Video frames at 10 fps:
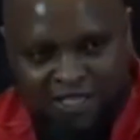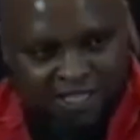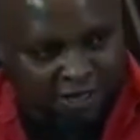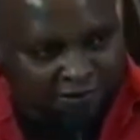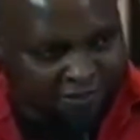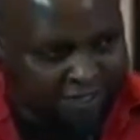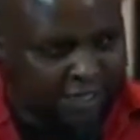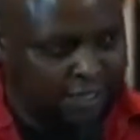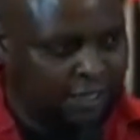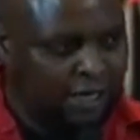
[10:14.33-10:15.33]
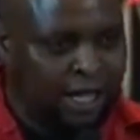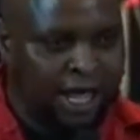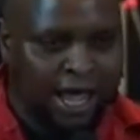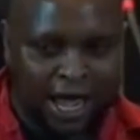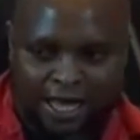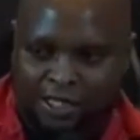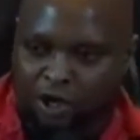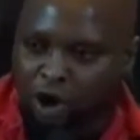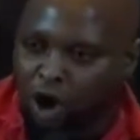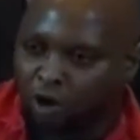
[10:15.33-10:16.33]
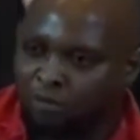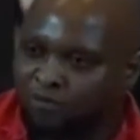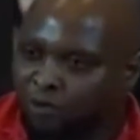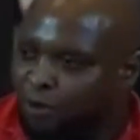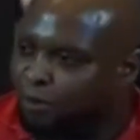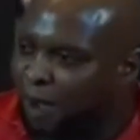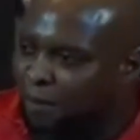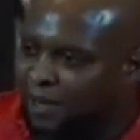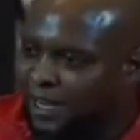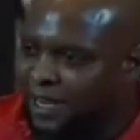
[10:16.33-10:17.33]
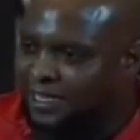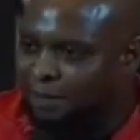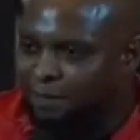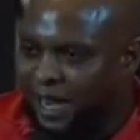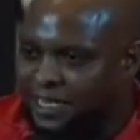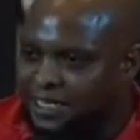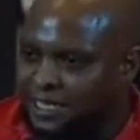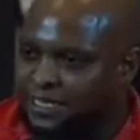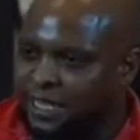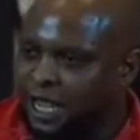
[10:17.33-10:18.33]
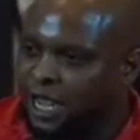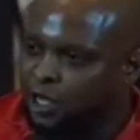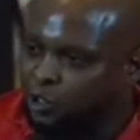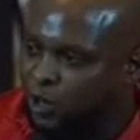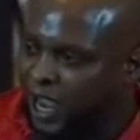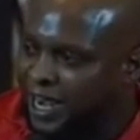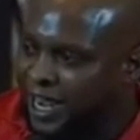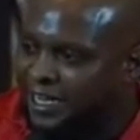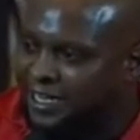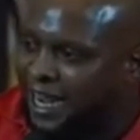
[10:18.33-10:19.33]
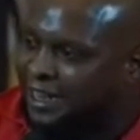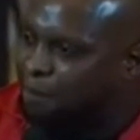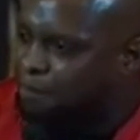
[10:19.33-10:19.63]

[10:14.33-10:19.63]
of shifting ESKOM from public enterprises to energy.